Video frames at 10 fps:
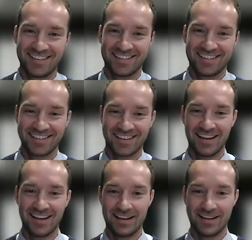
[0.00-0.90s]

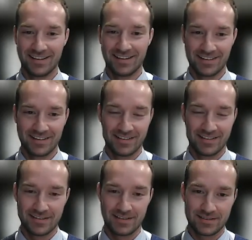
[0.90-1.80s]

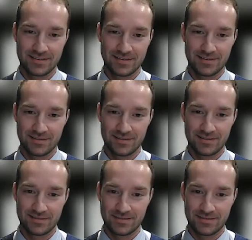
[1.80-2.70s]

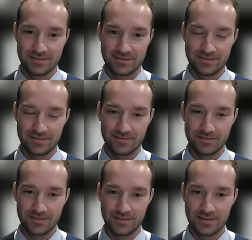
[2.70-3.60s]

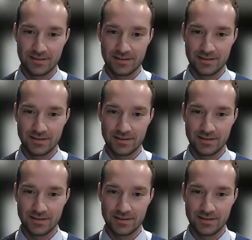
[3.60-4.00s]
The person shown says nothing.